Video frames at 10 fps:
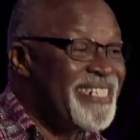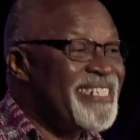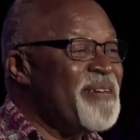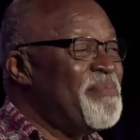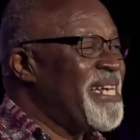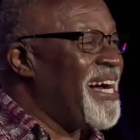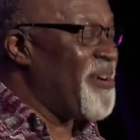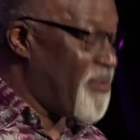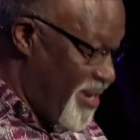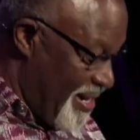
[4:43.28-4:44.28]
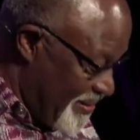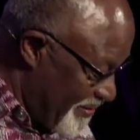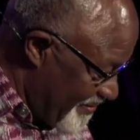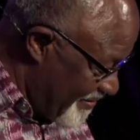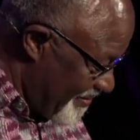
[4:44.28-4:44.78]
Tibi Dankwa,
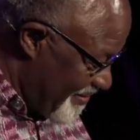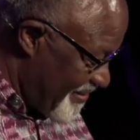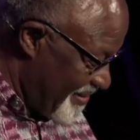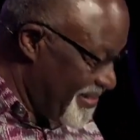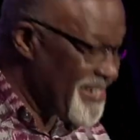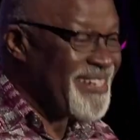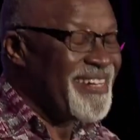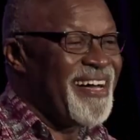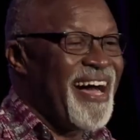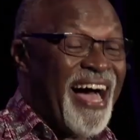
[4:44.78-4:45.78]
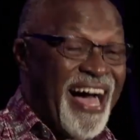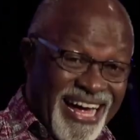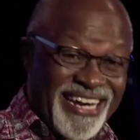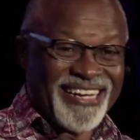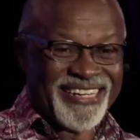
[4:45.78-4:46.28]

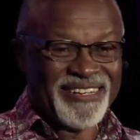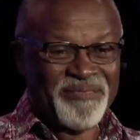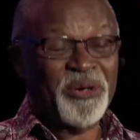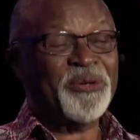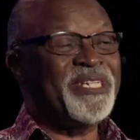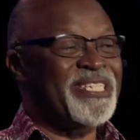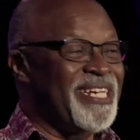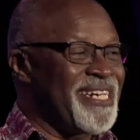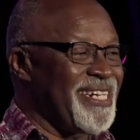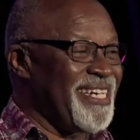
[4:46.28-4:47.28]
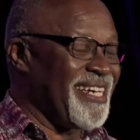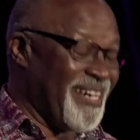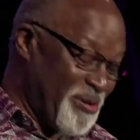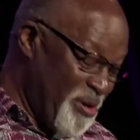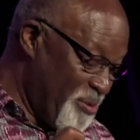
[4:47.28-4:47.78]
and more recently,
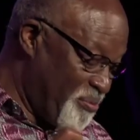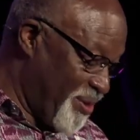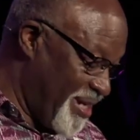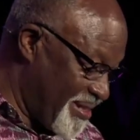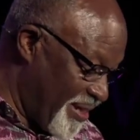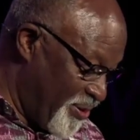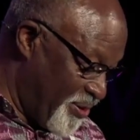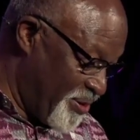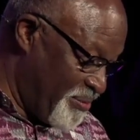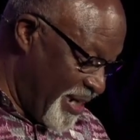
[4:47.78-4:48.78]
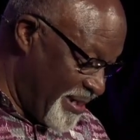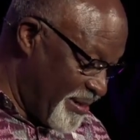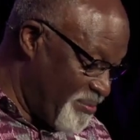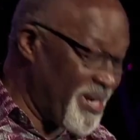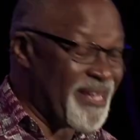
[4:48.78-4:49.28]
praise the Lord, my
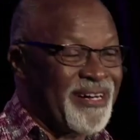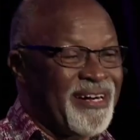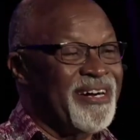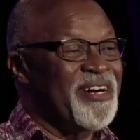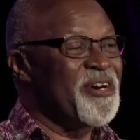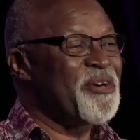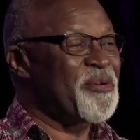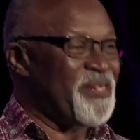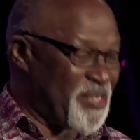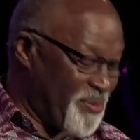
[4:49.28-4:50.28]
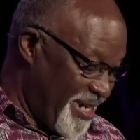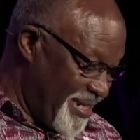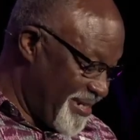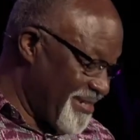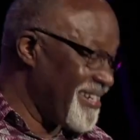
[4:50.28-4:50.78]
dear brother, Chris
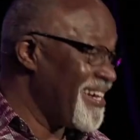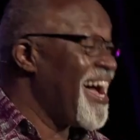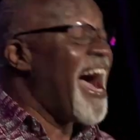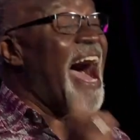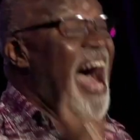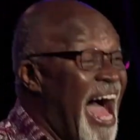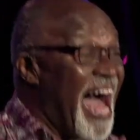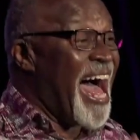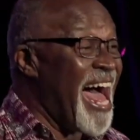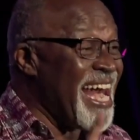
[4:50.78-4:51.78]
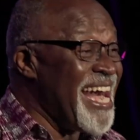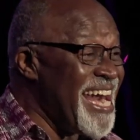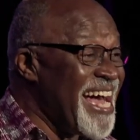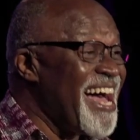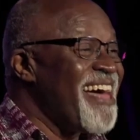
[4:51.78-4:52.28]
Wright.
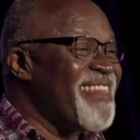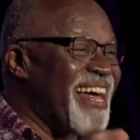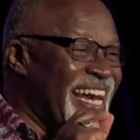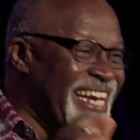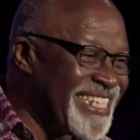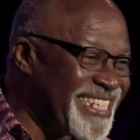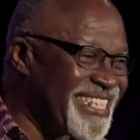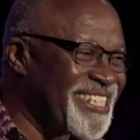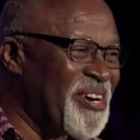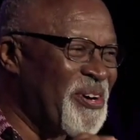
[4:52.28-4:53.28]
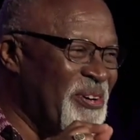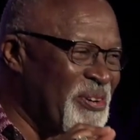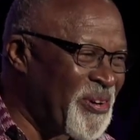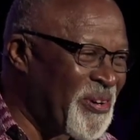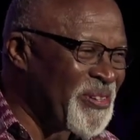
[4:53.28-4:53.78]
And the list
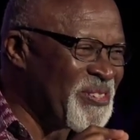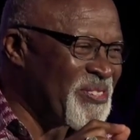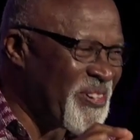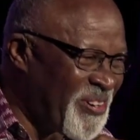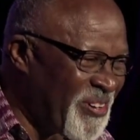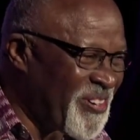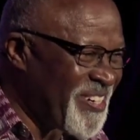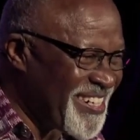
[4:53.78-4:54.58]
goes on.